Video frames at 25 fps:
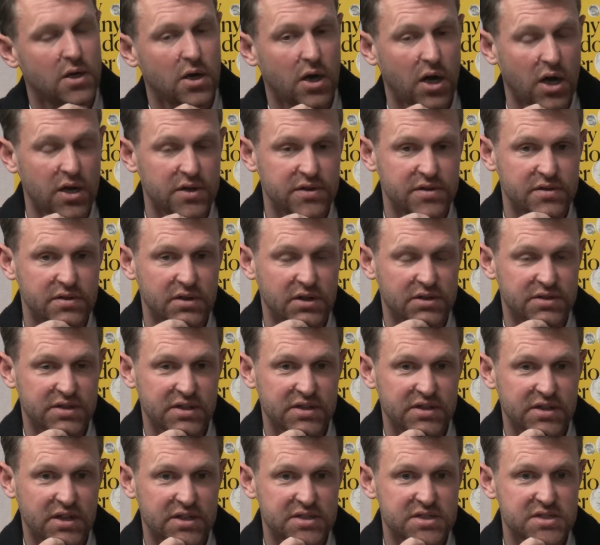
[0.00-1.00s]
I
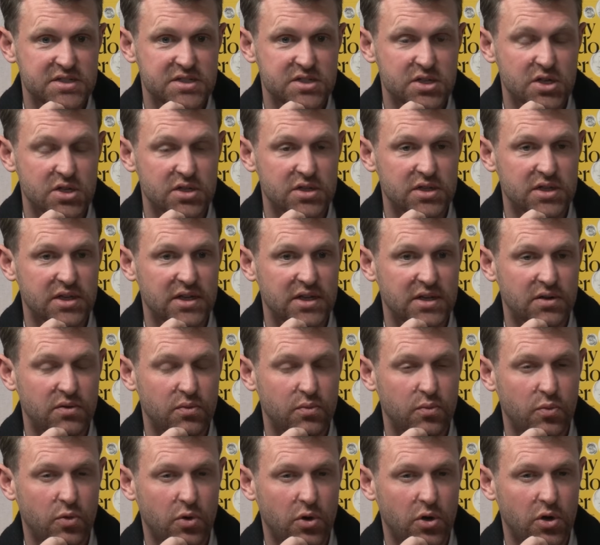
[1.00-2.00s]
think that's certainly
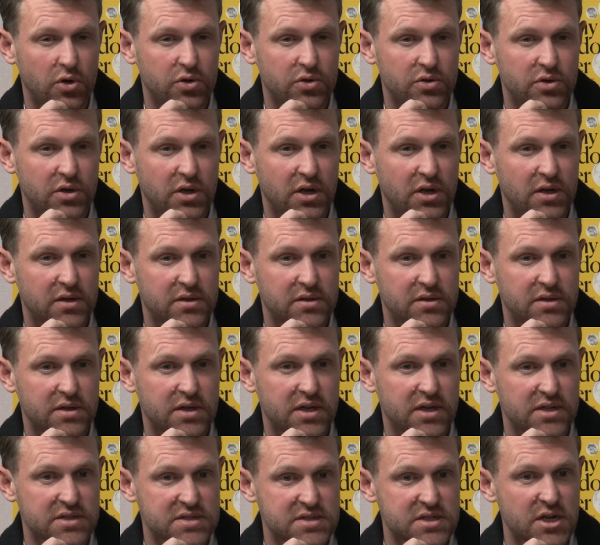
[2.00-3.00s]
what
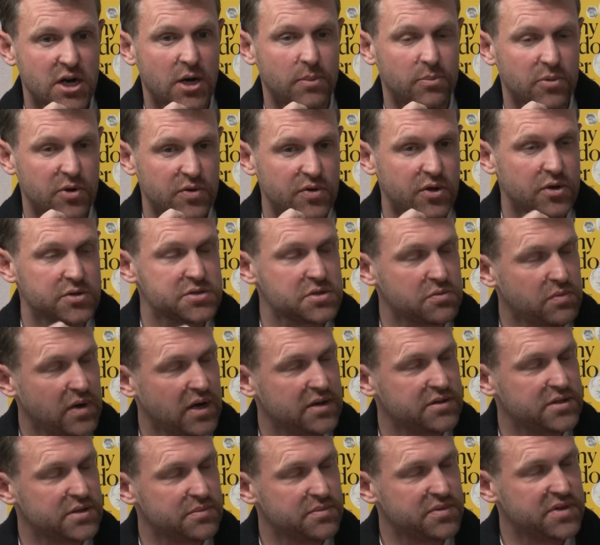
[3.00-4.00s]
Keir Starmer and those
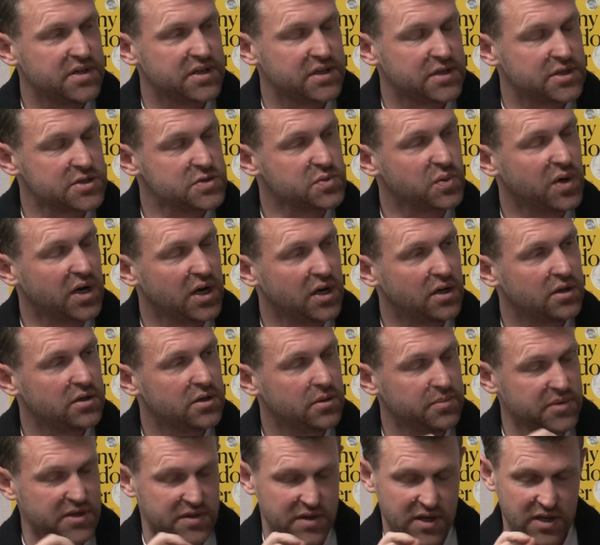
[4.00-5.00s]
around him think as well.
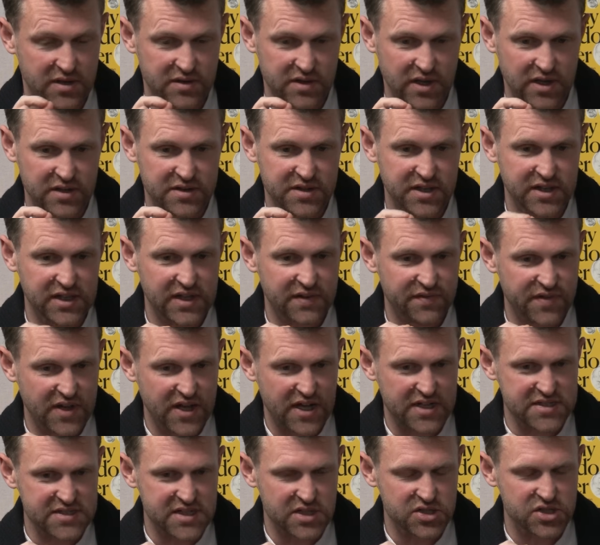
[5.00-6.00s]
I mean, they think if
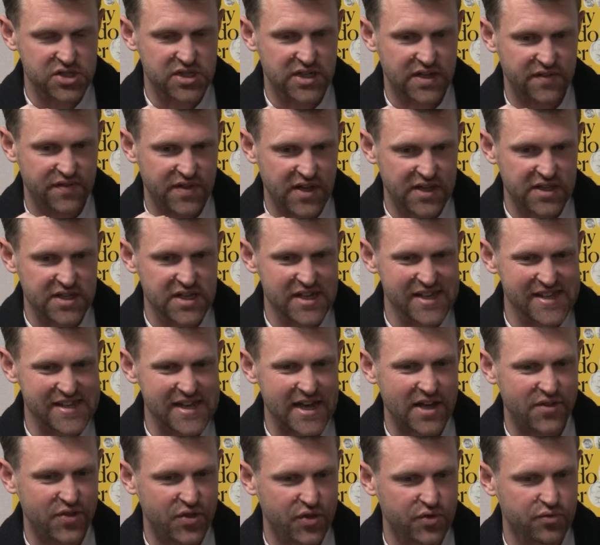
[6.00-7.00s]
they can
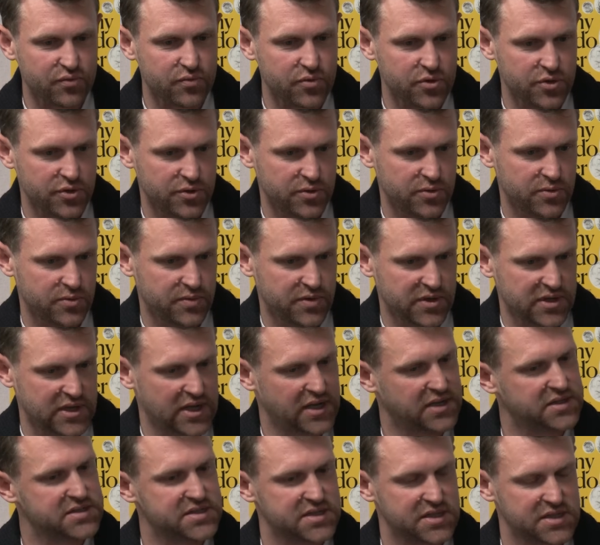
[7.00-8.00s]
get through the
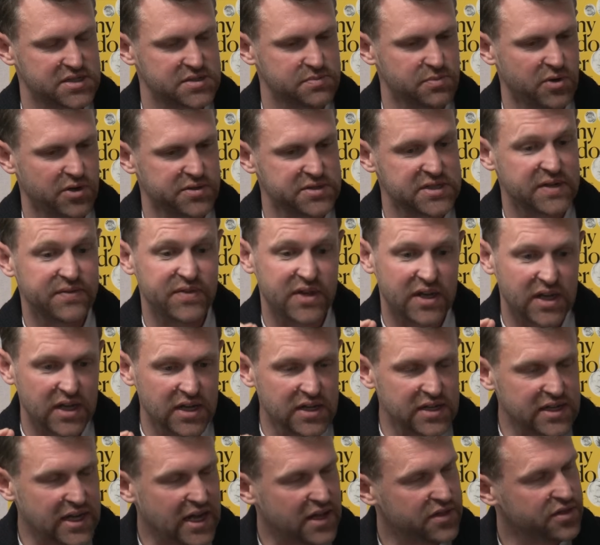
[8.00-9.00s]
next 6 months, if they
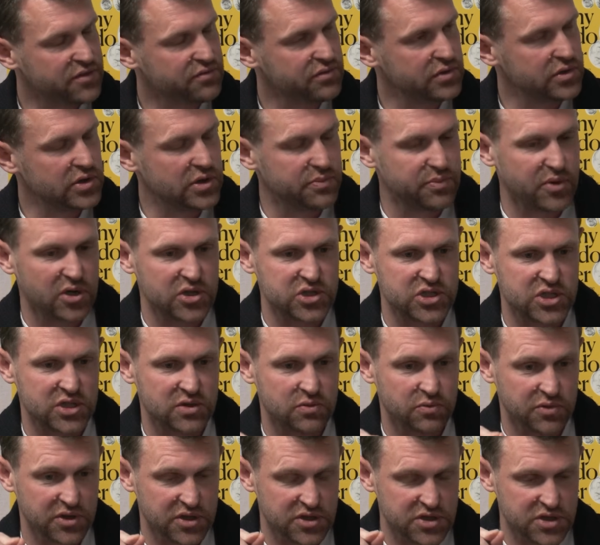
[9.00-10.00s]
can get through the
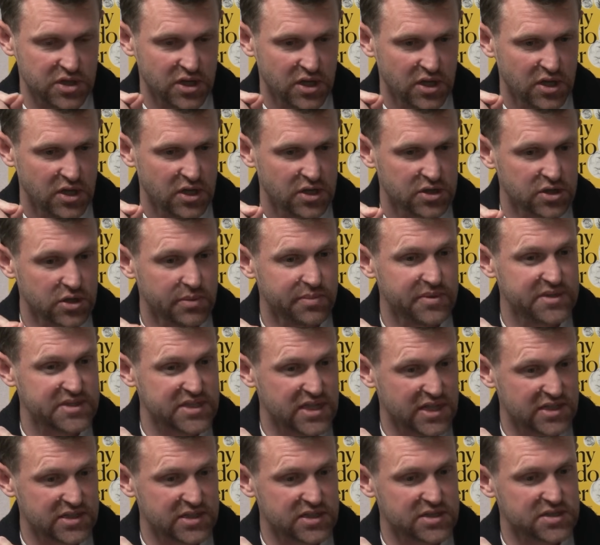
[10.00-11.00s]
budget, which Number
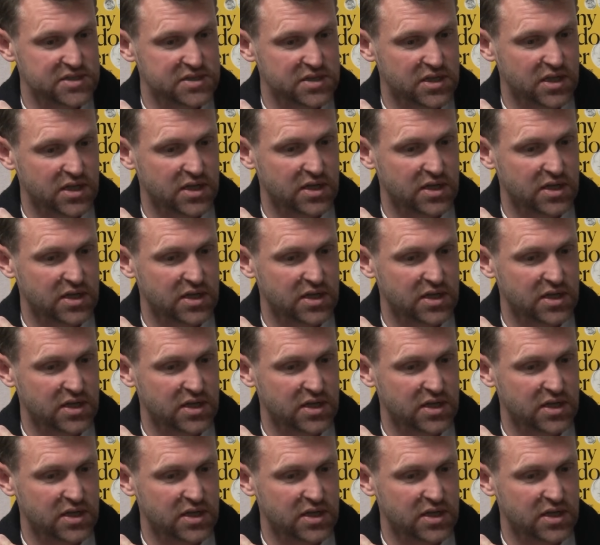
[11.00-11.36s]
10 is